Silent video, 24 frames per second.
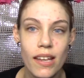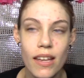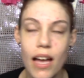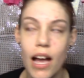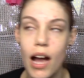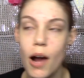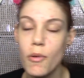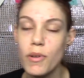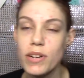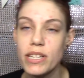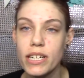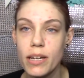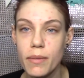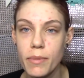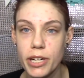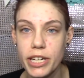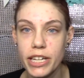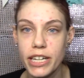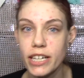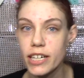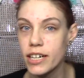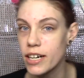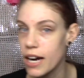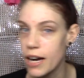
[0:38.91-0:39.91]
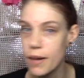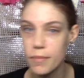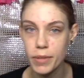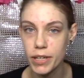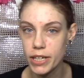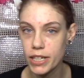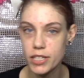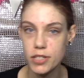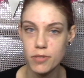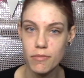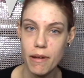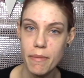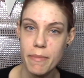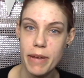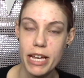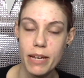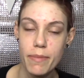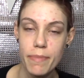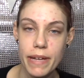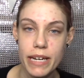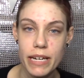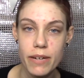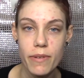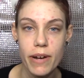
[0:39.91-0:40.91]
wanted to come on here. I'm gonna do my
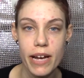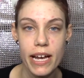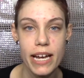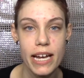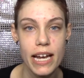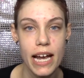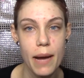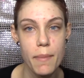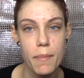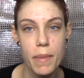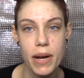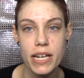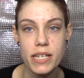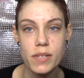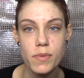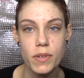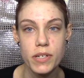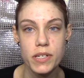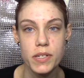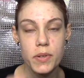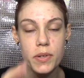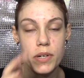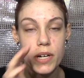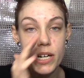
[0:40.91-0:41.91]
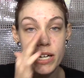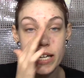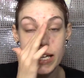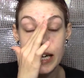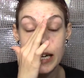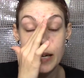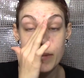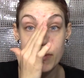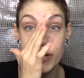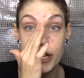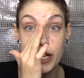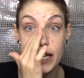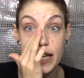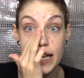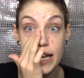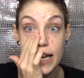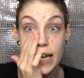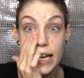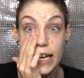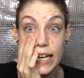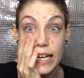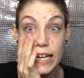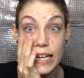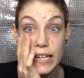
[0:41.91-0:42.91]
makeup anyway. Might as well do it on camera
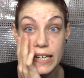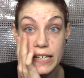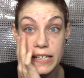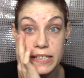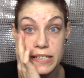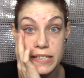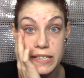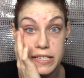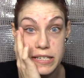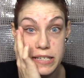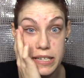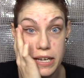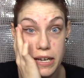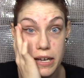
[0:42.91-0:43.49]
and